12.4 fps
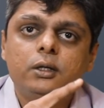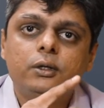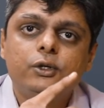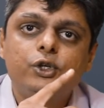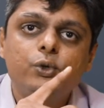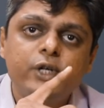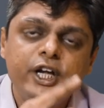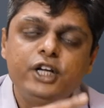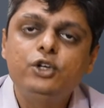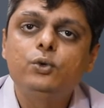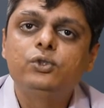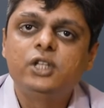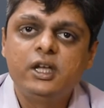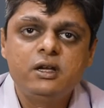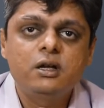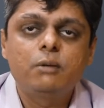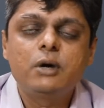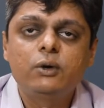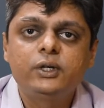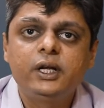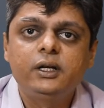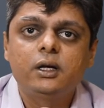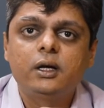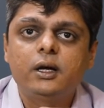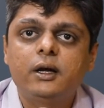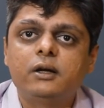you need to think about it.